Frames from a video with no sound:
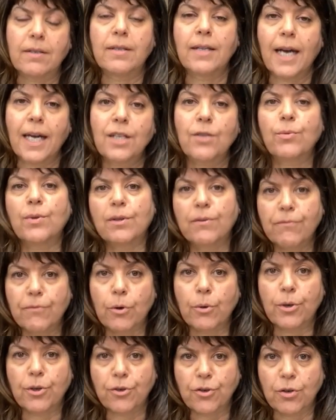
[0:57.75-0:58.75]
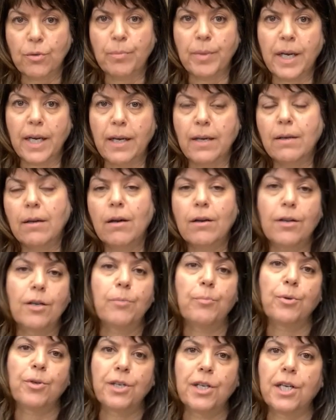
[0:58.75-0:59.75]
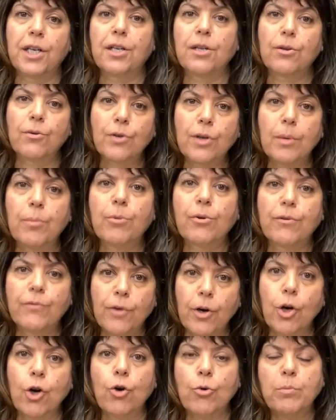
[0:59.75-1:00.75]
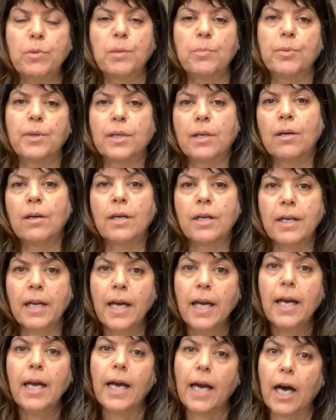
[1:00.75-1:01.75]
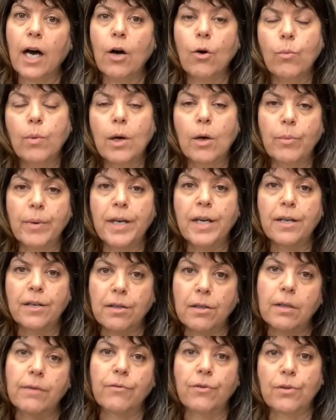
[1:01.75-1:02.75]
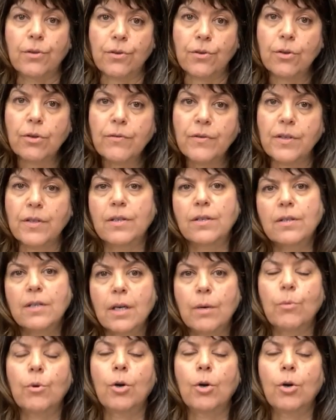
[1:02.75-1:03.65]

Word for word: That's what the focus should be, not on a particular number of homes, but on how well we can deliver the services that we're